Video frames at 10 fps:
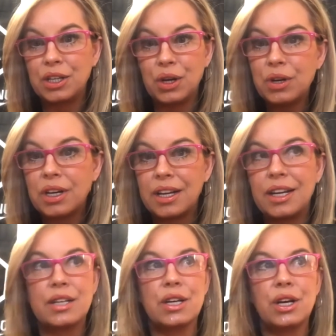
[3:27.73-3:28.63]
unity
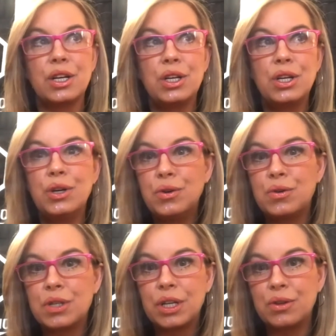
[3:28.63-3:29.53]
is a
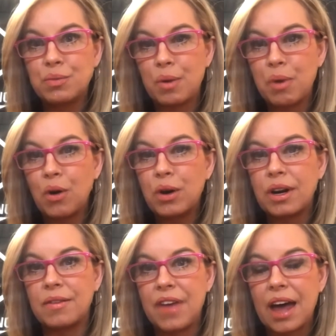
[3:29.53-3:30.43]
huge, huge component
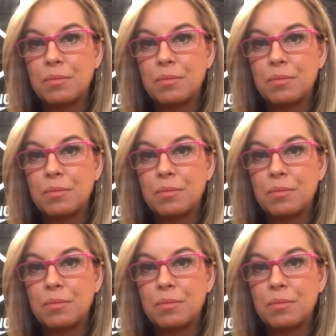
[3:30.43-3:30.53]
of that,